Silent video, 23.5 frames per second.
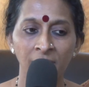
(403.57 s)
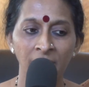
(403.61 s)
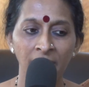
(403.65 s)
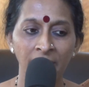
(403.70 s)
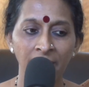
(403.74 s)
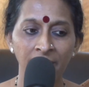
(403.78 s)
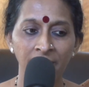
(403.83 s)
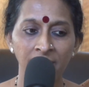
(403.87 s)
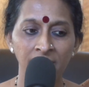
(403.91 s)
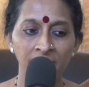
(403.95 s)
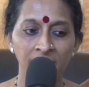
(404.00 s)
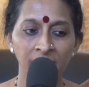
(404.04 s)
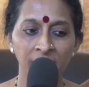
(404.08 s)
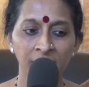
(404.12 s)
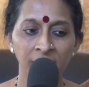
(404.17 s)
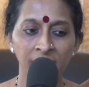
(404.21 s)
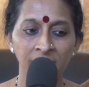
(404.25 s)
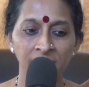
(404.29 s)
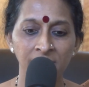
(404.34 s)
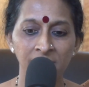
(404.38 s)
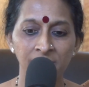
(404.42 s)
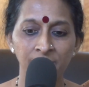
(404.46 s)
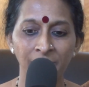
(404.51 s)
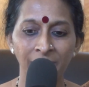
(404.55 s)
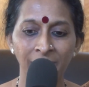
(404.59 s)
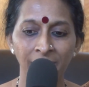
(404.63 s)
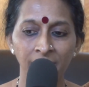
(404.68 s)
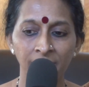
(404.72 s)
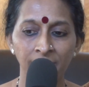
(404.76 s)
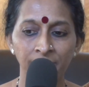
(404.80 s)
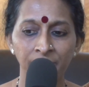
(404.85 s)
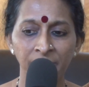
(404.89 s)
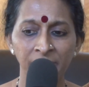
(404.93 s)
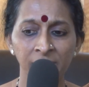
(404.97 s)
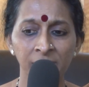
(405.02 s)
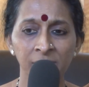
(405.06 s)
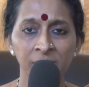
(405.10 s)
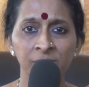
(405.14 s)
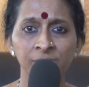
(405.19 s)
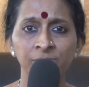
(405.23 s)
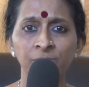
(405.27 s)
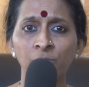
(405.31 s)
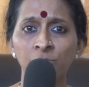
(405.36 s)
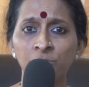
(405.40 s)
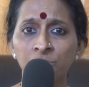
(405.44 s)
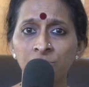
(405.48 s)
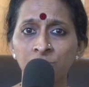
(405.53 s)
And it's my
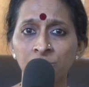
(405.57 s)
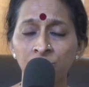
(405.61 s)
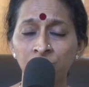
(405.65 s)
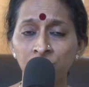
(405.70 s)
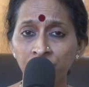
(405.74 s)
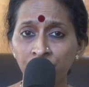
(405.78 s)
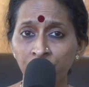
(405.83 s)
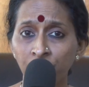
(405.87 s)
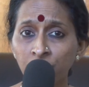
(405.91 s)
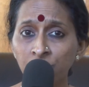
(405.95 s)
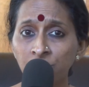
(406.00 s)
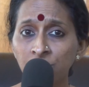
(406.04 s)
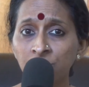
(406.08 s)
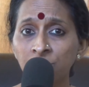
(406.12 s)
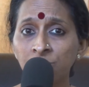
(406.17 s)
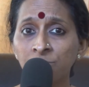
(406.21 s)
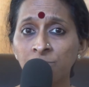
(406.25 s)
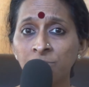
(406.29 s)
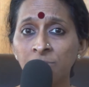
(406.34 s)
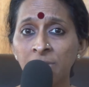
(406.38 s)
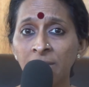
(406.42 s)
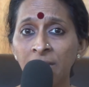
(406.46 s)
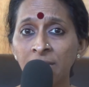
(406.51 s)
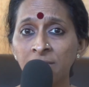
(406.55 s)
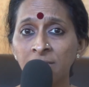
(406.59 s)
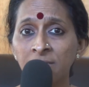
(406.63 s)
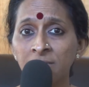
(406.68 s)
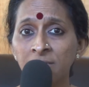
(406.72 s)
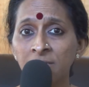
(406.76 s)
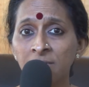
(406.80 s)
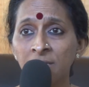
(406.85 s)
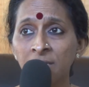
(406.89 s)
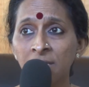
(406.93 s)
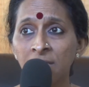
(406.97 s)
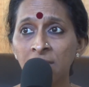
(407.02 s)
biggest good fortune that